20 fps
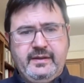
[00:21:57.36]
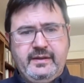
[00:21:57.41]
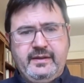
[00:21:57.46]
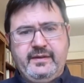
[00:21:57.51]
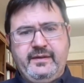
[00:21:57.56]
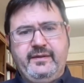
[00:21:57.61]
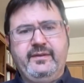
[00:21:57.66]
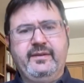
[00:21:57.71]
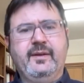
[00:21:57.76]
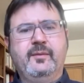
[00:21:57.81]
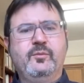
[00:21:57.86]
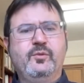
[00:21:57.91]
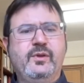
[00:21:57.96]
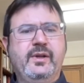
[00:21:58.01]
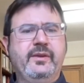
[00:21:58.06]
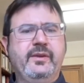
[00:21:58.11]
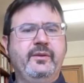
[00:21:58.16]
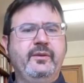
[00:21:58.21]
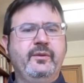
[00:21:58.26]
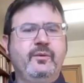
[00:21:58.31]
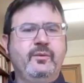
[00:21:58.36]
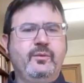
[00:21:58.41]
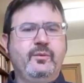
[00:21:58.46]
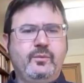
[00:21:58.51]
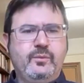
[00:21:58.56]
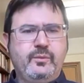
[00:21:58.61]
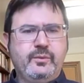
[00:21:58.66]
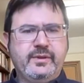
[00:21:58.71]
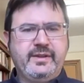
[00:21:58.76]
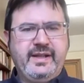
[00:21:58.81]
Someone
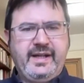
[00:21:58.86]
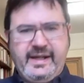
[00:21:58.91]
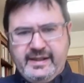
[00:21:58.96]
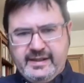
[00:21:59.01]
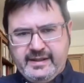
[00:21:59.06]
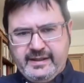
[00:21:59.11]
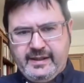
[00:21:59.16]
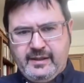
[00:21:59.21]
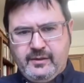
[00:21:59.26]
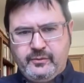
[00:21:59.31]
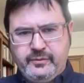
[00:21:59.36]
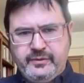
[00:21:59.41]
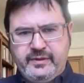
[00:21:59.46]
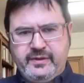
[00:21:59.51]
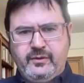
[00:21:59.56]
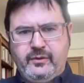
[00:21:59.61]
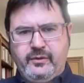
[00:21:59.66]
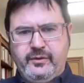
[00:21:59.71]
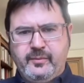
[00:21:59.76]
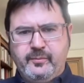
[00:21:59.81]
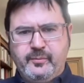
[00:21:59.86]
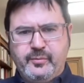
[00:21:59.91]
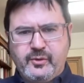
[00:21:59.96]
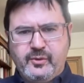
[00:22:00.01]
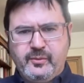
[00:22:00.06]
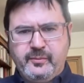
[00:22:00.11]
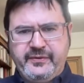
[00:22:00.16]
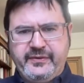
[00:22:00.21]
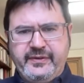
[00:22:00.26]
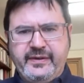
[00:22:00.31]
would ride around on a
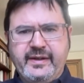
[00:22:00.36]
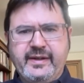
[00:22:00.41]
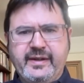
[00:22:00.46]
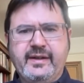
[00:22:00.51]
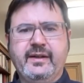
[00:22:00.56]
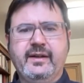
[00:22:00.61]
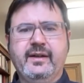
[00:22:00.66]
broomstick,